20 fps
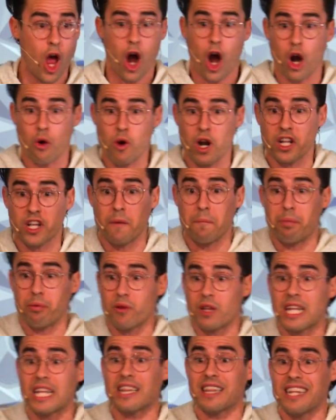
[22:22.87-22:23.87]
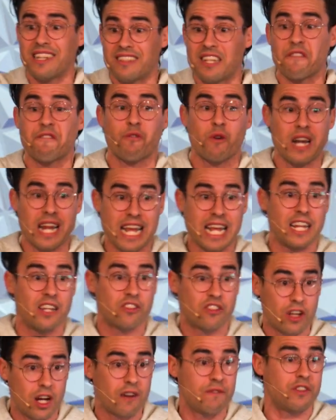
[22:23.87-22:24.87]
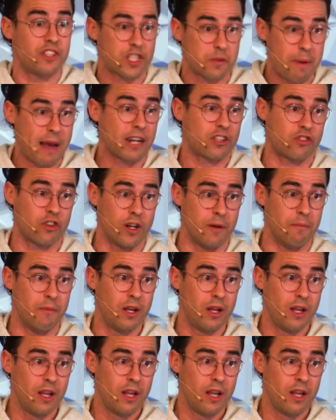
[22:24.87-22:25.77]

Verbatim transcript: are on completely different ends of the spectrum.